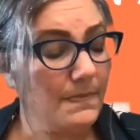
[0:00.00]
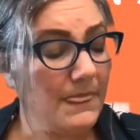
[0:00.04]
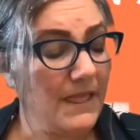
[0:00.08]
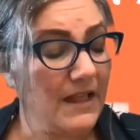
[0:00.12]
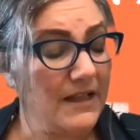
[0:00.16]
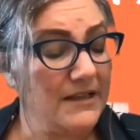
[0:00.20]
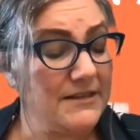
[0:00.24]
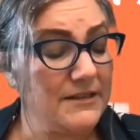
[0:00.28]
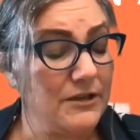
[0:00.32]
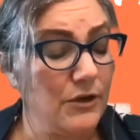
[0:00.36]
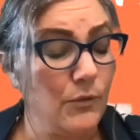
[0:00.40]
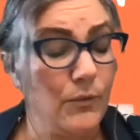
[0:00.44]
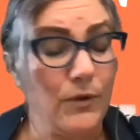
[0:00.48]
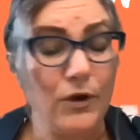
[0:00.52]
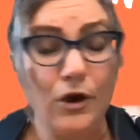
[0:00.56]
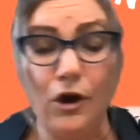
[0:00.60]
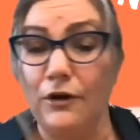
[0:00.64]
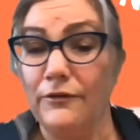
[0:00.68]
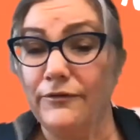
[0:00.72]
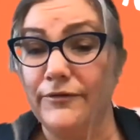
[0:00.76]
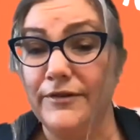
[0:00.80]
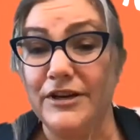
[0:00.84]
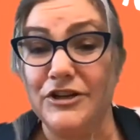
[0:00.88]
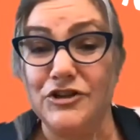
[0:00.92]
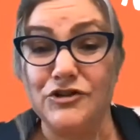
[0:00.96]
So we
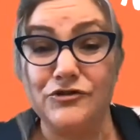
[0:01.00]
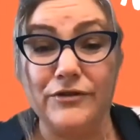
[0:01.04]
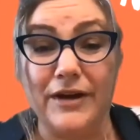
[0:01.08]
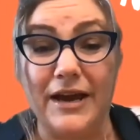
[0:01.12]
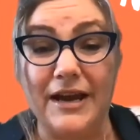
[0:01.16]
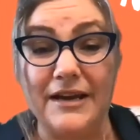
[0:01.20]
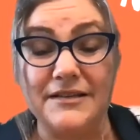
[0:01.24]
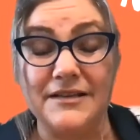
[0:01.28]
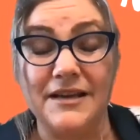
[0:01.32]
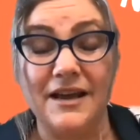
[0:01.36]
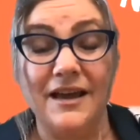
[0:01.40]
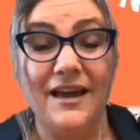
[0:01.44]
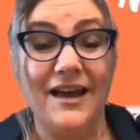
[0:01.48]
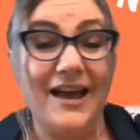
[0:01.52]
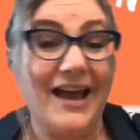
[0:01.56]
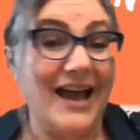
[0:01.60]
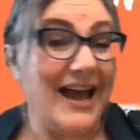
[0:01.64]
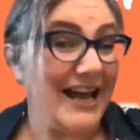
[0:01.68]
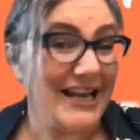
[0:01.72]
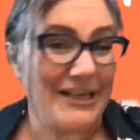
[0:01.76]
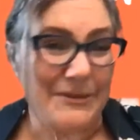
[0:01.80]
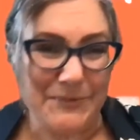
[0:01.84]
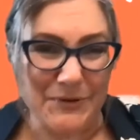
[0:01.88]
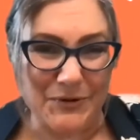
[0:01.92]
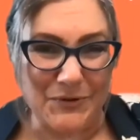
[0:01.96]
often attract
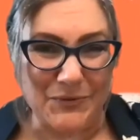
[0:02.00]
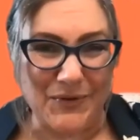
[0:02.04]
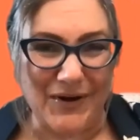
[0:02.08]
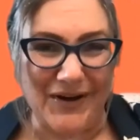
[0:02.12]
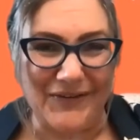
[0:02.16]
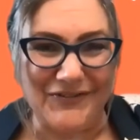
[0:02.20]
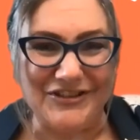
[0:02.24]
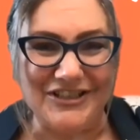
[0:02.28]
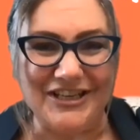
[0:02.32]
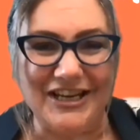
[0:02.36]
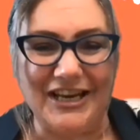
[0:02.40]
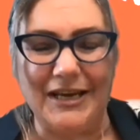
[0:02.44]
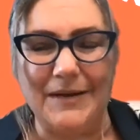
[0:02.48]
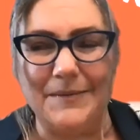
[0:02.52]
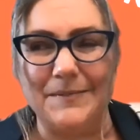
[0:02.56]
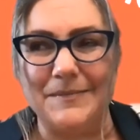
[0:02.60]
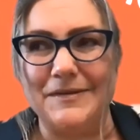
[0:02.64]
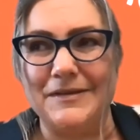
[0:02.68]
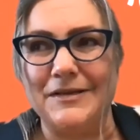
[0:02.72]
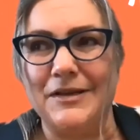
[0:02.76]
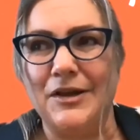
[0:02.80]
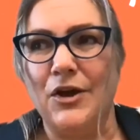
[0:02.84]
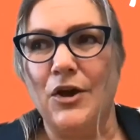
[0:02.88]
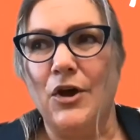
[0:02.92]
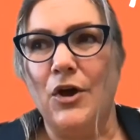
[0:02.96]
husband and wife teams
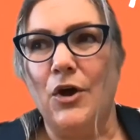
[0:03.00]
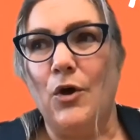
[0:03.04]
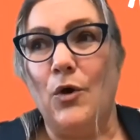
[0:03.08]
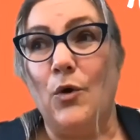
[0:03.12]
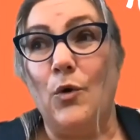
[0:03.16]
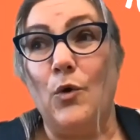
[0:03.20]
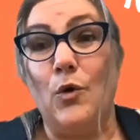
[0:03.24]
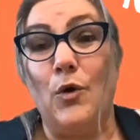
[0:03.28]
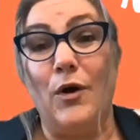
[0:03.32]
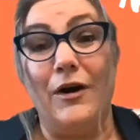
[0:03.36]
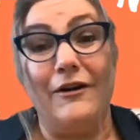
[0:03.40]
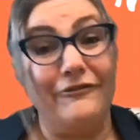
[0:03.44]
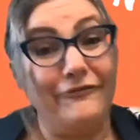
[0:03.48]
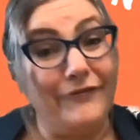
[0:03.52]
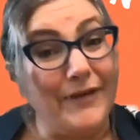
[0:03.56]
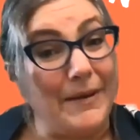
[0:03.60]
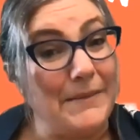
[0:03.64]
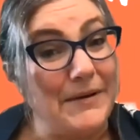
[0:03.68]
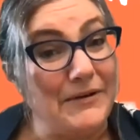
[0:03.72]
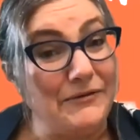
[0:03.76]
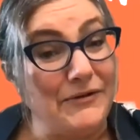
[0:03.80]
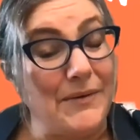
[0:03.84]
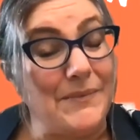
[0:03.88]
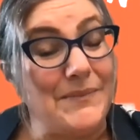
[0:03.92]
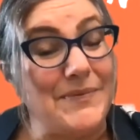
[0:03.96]
or
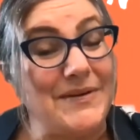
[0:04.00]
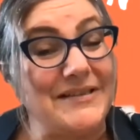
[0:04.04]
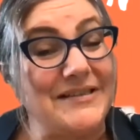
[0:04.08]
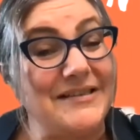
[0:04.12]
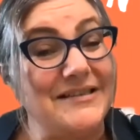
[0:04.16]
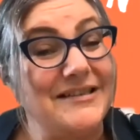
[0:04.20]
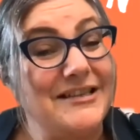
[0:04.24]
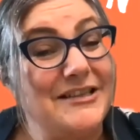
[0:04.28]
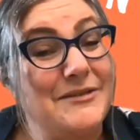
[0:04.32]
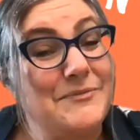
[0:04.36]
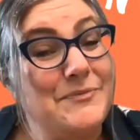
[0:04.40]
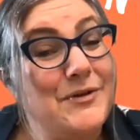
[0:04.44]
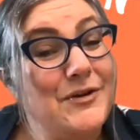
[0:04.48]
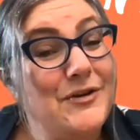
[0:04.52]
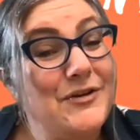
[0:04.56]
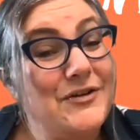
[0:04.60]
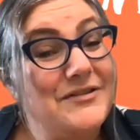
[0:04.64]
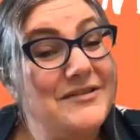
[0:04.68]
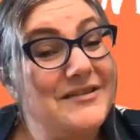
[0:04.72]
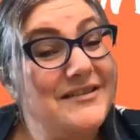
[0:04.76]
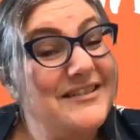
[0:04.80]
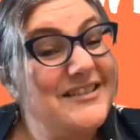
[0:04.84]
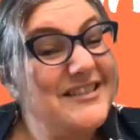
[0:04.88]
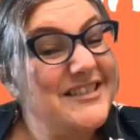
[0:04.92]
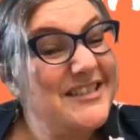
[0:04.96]
family-run businesses because
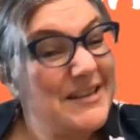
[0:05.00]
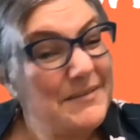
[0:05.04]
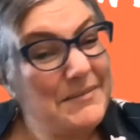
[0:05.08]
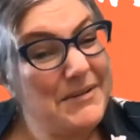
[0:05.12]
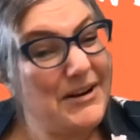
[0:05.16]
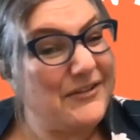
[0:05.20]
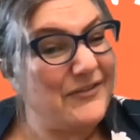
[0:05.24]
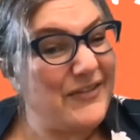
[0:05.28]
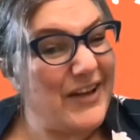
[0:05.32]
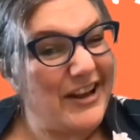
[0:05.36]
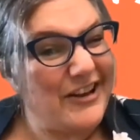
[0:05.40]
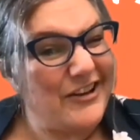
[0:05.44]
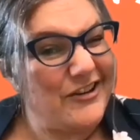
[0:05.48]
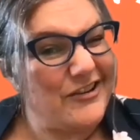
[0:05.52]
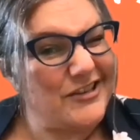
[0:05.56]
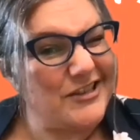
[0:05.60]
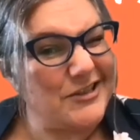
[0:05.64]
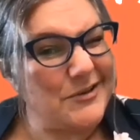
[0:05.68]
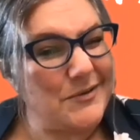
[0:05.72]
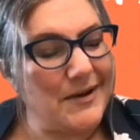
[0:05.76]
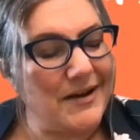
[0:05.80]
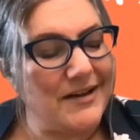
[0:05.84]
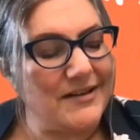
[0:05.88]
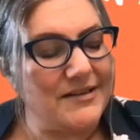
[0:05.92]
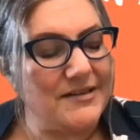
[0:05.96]
it's similar values to
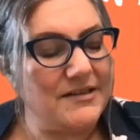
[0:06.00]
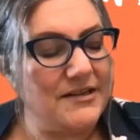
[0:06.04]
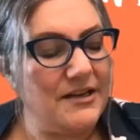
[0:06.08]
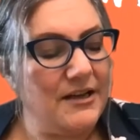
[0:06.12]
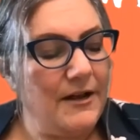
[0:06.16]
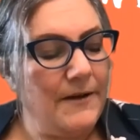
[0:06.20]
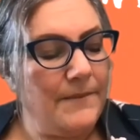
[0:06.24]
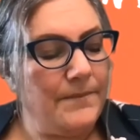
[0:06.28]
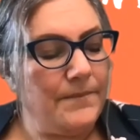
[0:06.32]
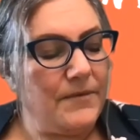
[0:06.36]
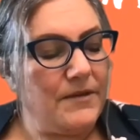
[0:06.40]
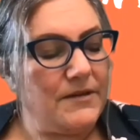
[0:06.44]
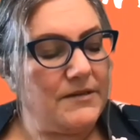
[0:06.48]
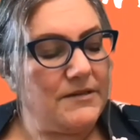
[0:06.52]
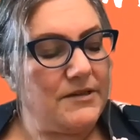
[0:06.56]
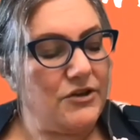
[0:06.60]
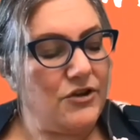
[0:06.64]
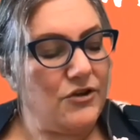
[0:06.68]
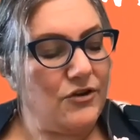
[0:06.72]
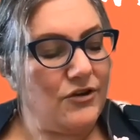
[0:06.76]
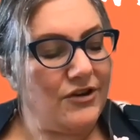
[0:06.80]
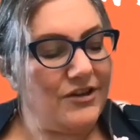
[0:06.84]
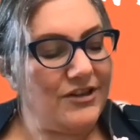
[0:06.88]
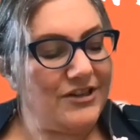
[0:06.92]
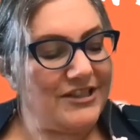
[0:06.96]
us. So
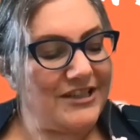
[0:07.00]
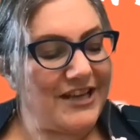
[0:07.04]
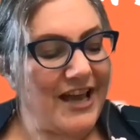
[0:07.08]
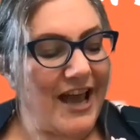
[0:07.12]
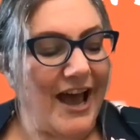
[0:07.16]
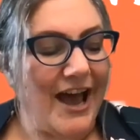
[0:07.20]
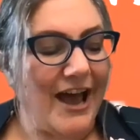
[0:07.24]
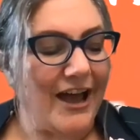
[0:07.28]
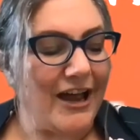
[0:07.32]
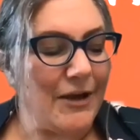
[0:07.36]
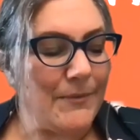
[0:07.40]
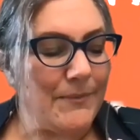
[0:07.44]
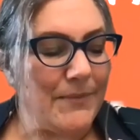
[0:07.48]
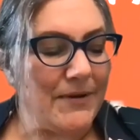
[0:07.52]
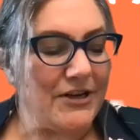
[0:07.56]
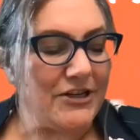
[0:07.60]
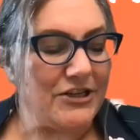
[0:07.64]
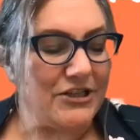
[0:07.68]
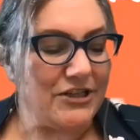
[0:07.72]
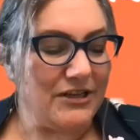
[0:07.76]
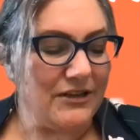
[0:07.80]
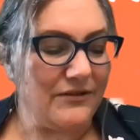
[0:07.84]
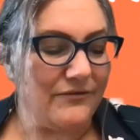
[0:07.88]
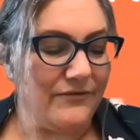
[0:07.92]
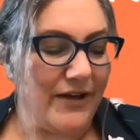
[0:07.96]
you can target by
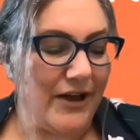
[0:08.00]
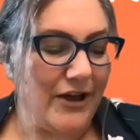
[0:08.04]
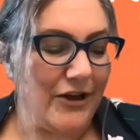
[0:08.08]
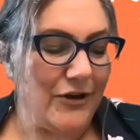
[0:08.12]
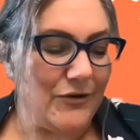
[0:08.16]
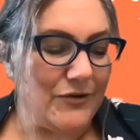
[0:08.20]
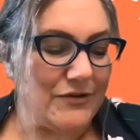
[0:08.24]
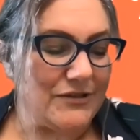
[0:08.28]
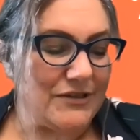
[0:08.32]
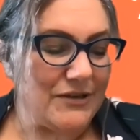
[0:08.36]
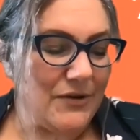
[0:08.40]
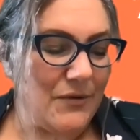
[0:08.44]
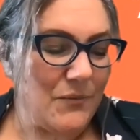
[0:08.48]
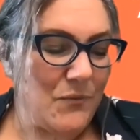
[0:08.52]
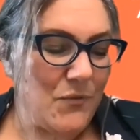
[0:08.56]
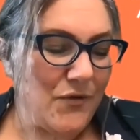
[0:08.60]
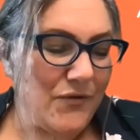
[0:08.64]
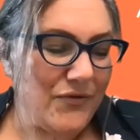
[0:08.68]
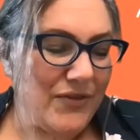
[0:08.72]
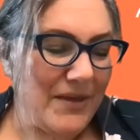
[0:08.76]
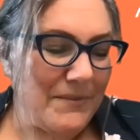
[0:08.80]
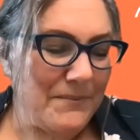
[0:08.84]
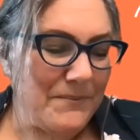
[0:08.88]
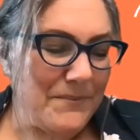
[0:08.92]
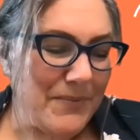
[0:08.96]
shared values, and what
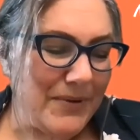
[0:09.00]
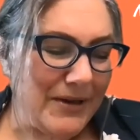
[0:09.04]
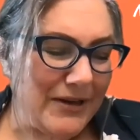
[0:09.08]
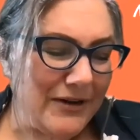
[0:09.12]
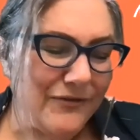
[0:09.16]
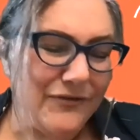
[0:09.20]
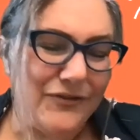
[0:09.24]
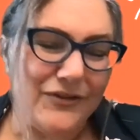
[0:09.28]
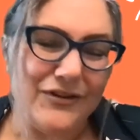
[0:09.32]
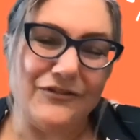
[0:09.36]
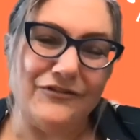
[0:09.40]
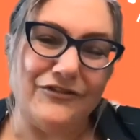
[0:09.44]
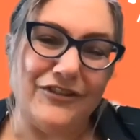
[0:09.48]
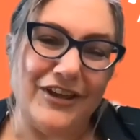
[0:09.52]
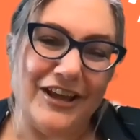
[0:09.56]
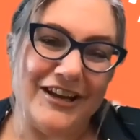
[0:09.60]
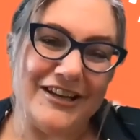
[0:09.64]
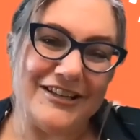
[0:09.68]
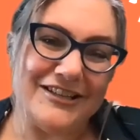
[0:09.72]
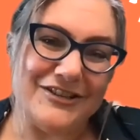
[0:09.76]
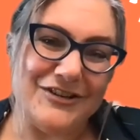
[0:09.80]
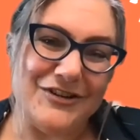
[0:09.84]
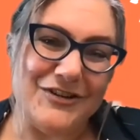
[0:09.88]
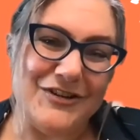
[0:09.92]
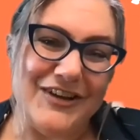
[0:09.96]
that benefit of that
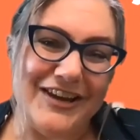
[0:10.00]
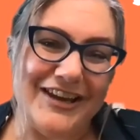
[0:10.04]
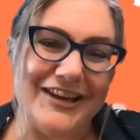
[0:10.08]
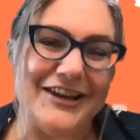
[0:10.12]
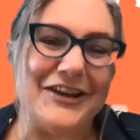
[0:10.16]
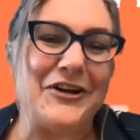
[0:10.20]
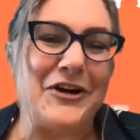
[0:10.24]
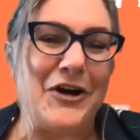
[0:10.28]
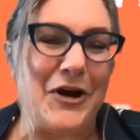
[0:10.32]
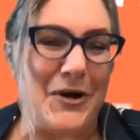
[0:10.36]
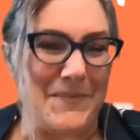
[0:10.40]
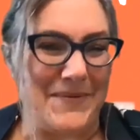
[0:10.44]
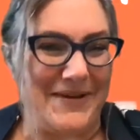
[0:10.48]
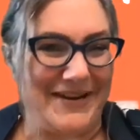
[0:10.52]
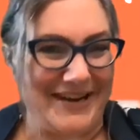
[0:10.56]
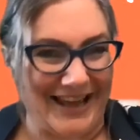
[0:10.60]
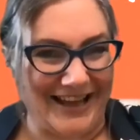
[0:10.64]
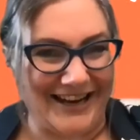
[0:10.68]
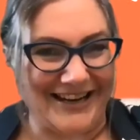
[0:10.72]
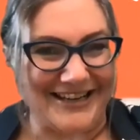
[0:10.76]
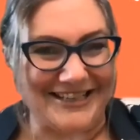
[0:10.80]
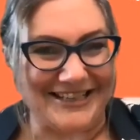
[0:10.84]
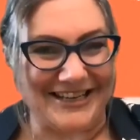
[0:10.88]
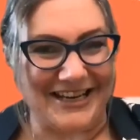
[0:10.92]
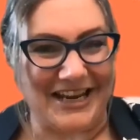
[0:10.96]
is, you get a
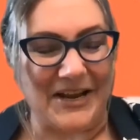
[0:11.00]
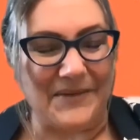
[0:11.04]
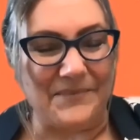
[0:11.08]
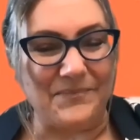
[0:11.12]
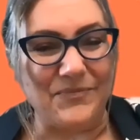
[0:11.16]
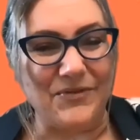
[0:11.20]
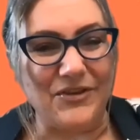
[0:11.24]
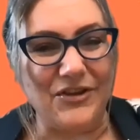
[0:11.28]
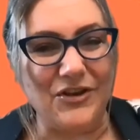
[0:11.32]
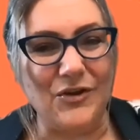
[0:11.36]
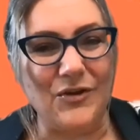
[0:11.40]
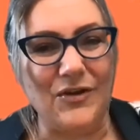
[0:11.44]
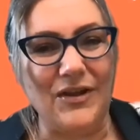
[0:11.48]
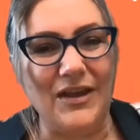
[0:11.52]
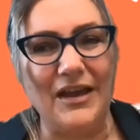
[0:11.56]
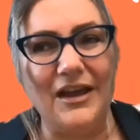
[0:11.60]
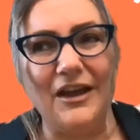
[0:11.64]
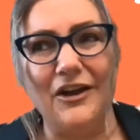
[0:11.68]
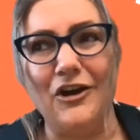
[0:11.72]
commonality. You get a